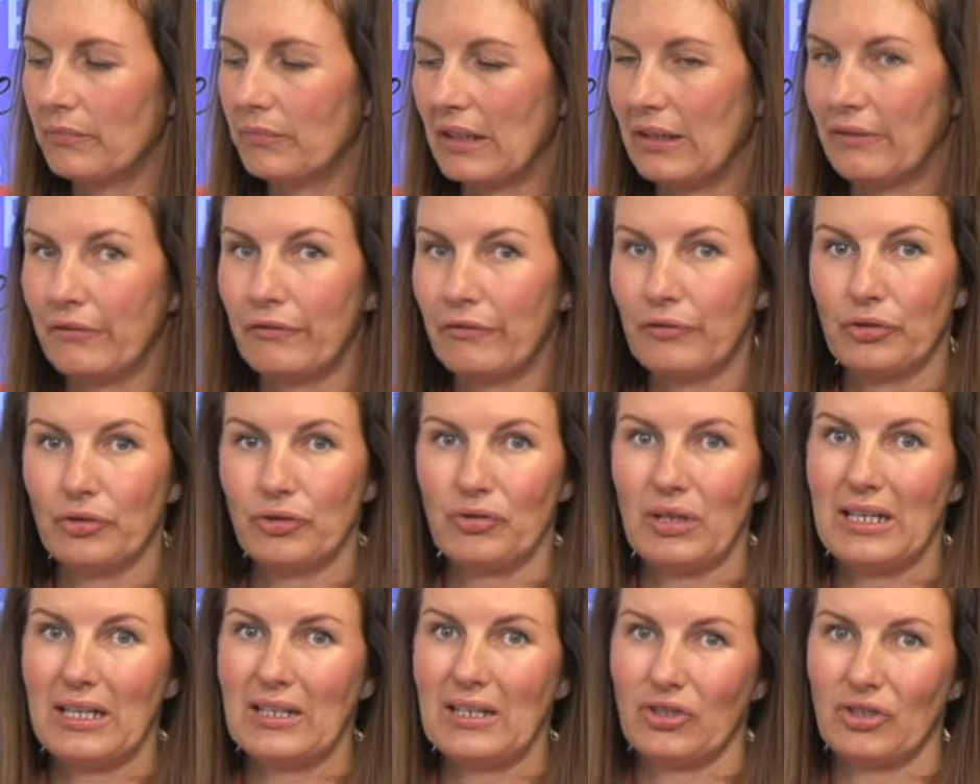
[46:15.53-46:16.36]
it
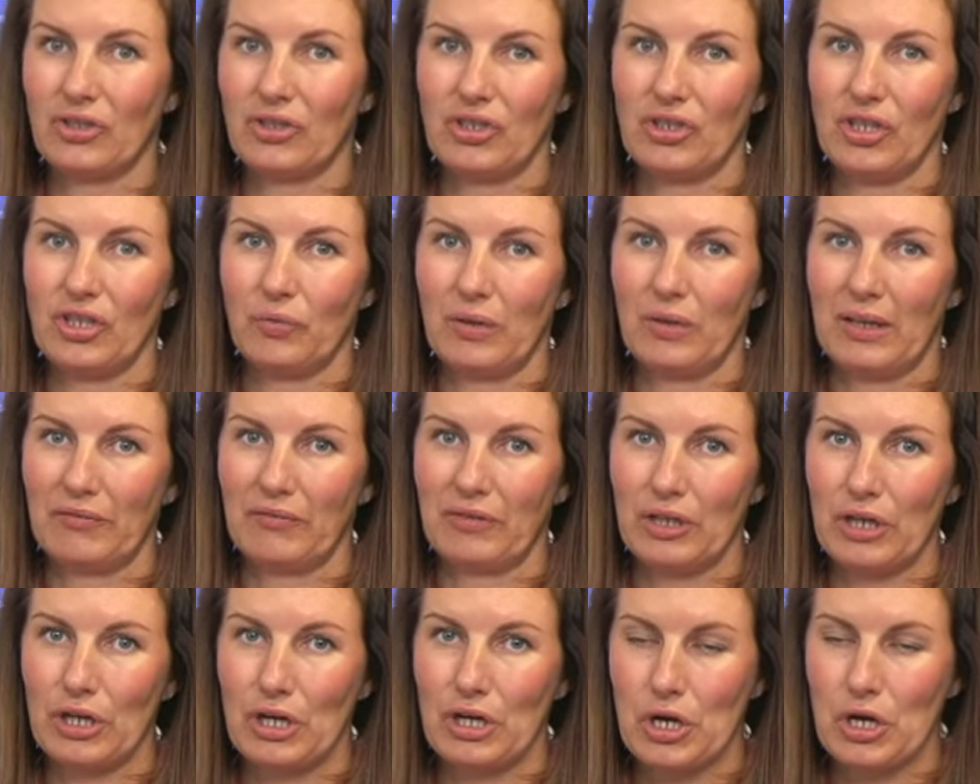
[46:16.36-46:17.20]
frustrates because you don't have
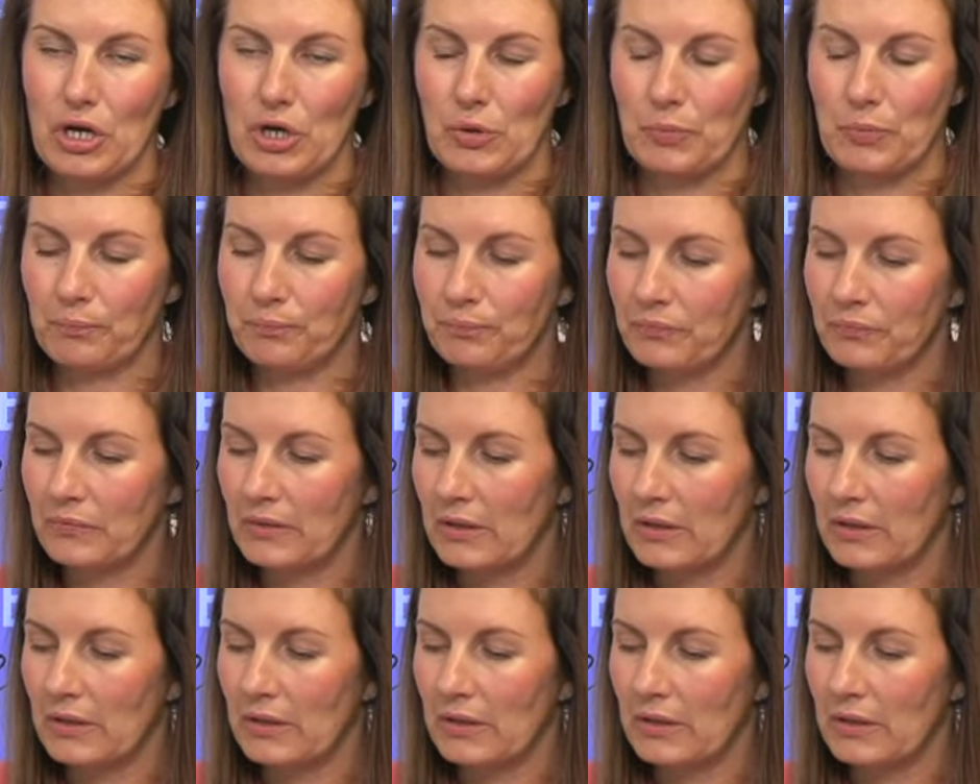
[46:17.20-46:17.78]
it at home.